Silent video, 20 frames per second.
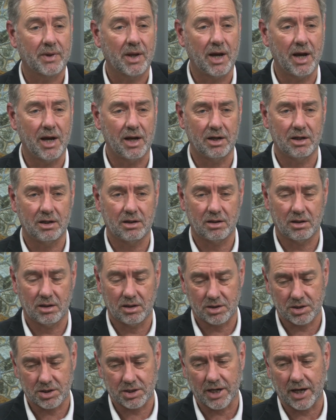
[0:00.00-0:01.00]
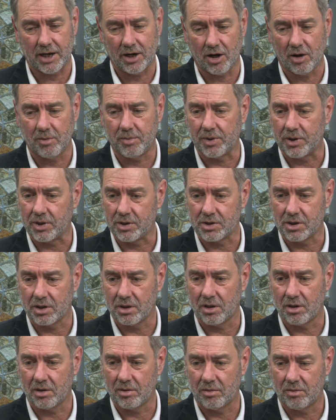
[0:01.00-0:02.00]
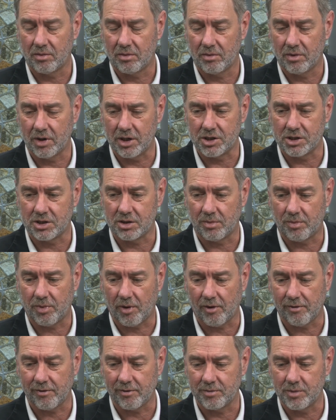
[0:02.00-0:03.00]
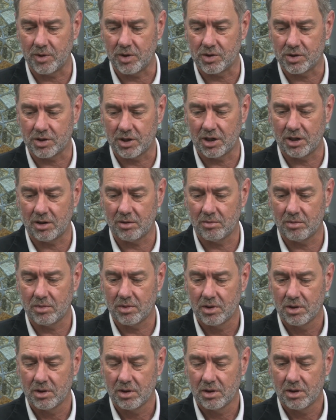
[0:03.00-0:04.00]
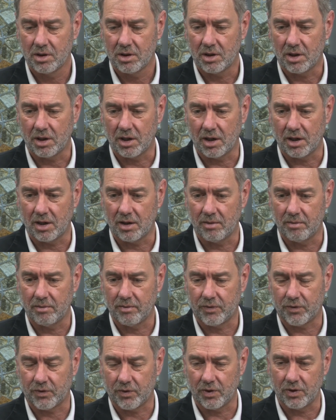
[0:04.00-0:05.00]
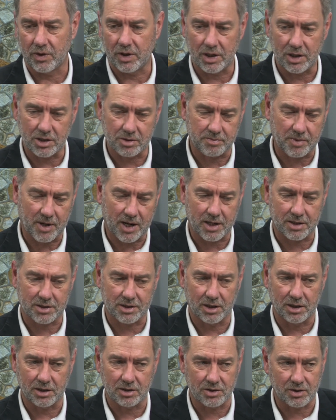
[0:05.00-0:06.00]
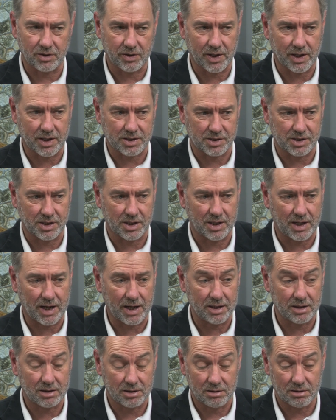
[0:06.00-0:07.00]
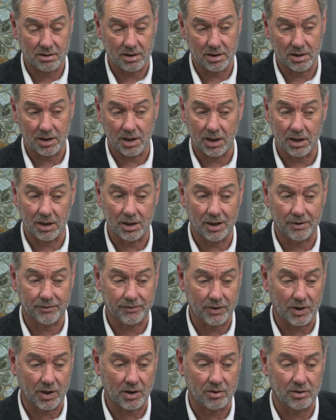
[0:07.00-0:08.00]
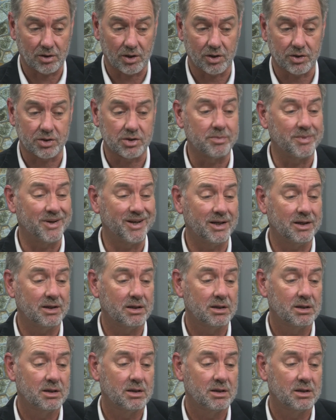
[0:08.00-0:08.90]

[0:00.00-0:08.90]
And it stayed open as a registered private museum through to his passing in 2008, and then he left the whole lot to me.